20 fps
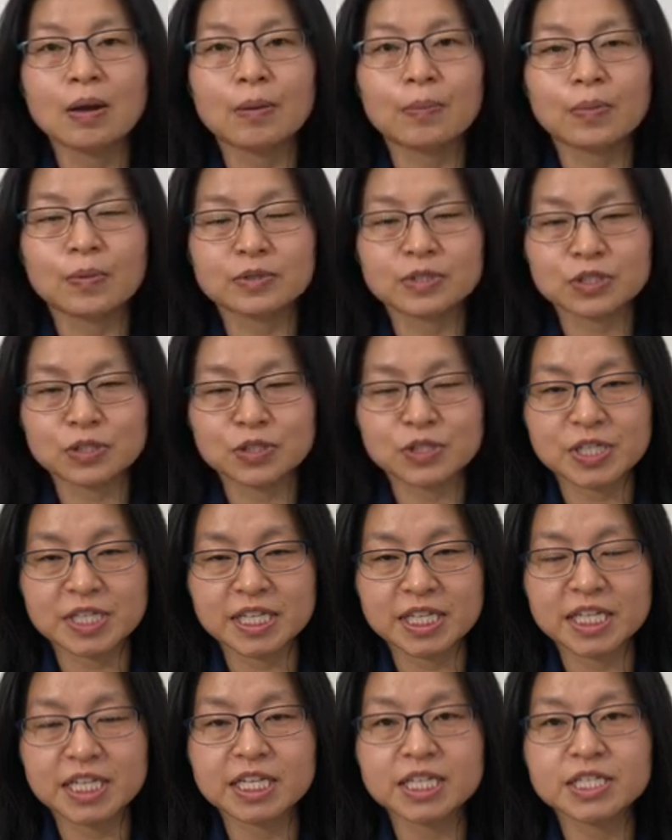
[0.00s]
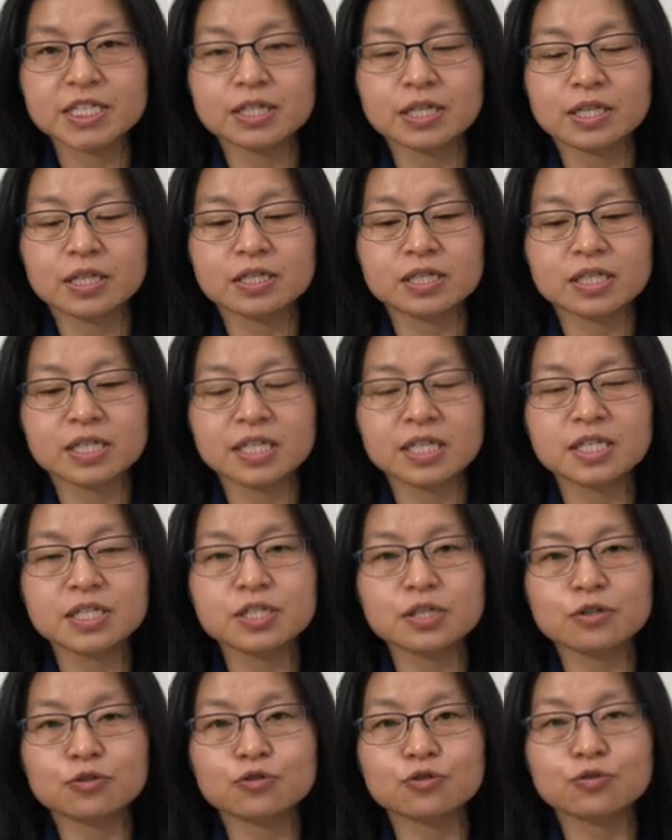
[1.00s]
But just easy, it's
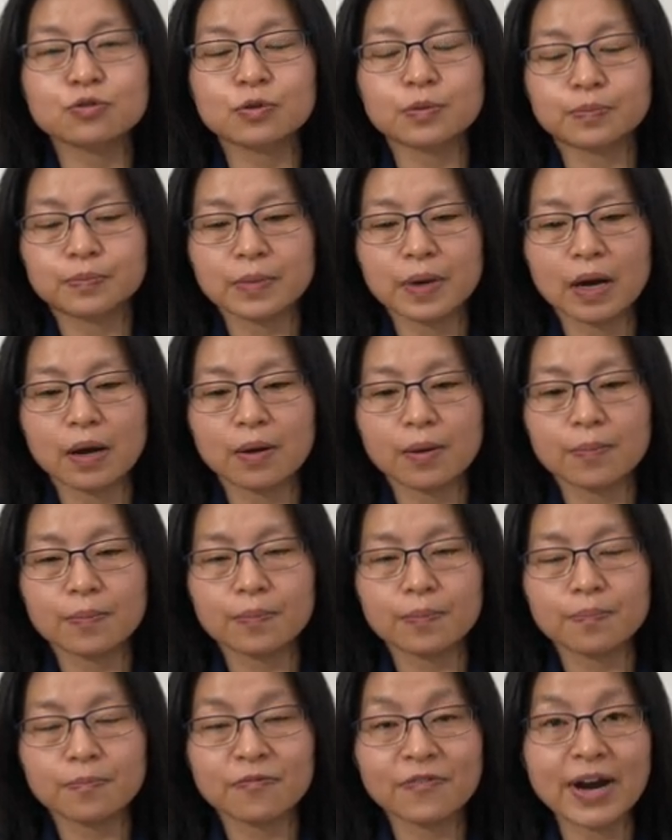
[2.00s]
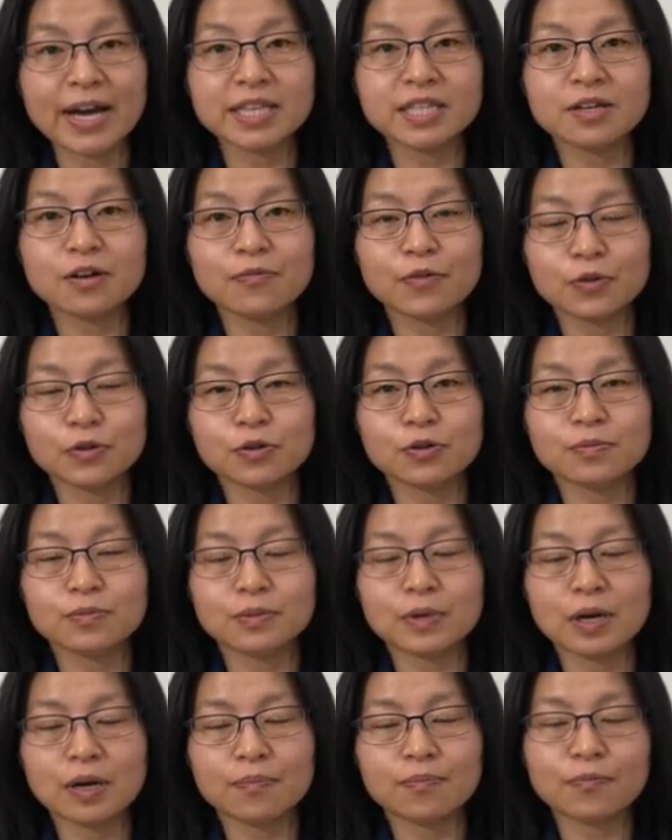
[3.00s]
easier to um, finding a vulner
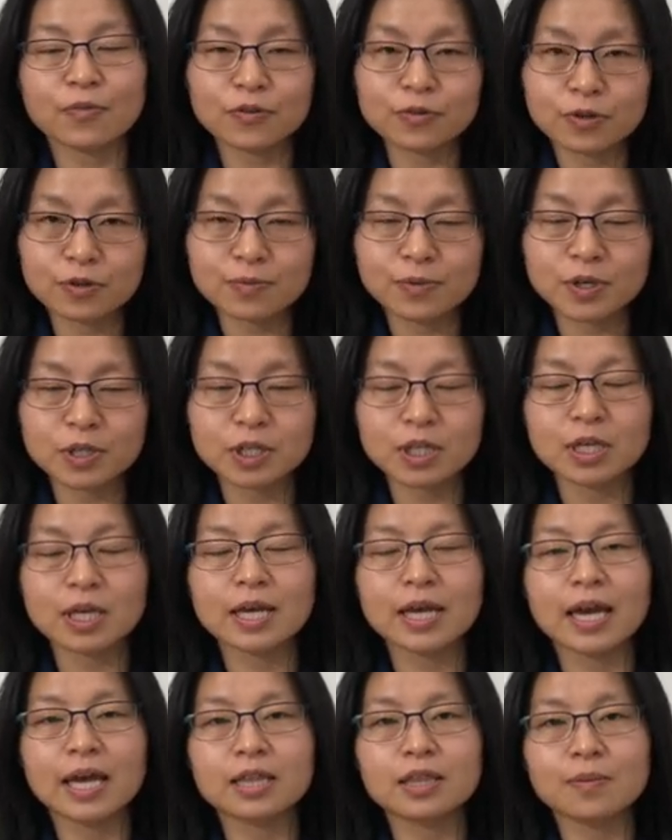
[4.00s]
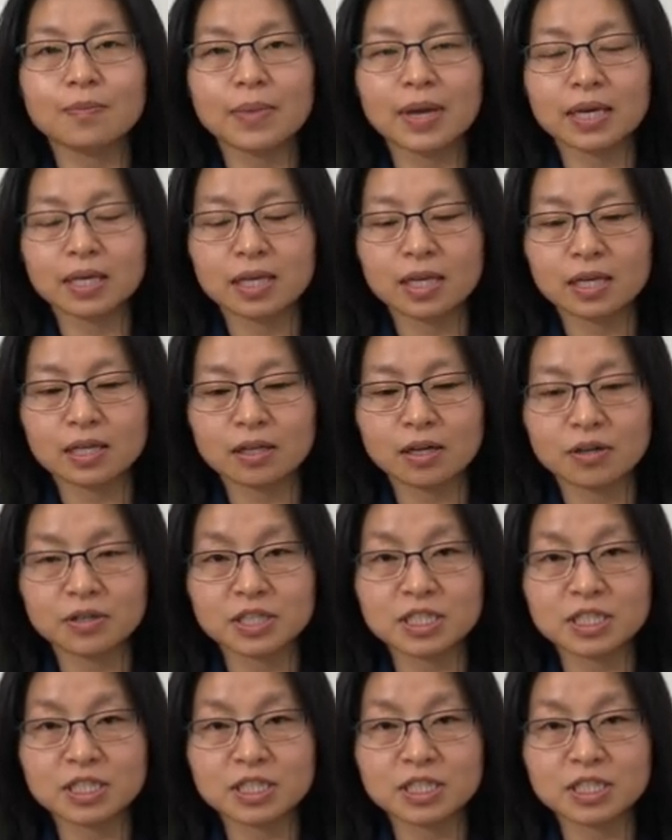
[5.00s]
uh, vulnerability and making an